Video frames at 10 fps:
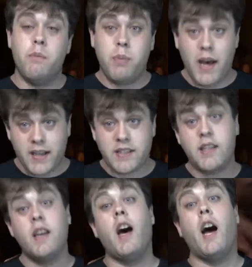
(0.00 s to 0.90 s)

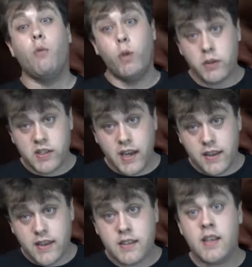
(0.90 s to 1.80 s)
but I will say
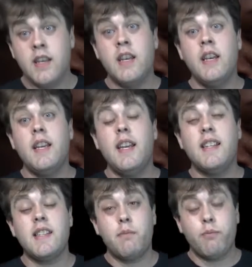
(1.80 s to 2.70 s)
this.
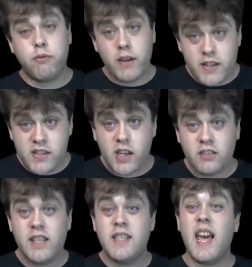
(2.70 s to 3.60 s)
It's a pretty
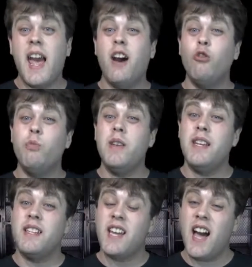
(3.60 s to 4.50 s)
solid,
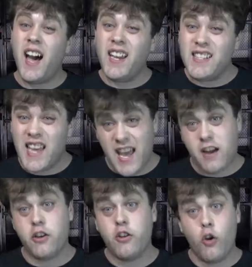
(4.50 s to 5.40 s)
albeit kinda
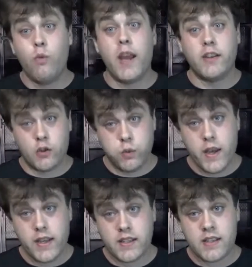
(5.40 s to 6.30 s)
out of nowhere
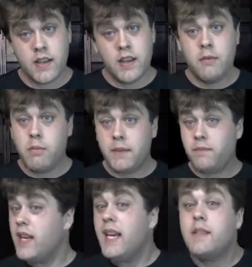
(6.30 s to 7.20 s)
twist,
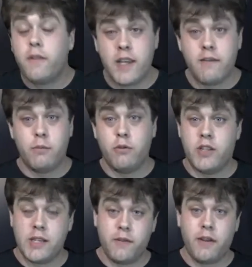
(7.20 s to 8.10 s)
but it's forgivable
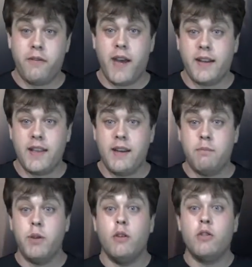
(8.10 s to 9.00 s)
just for the fact that
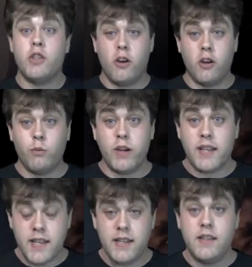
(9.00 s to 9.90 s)
it builds on what
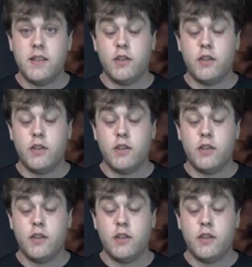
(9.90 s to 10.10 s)
is an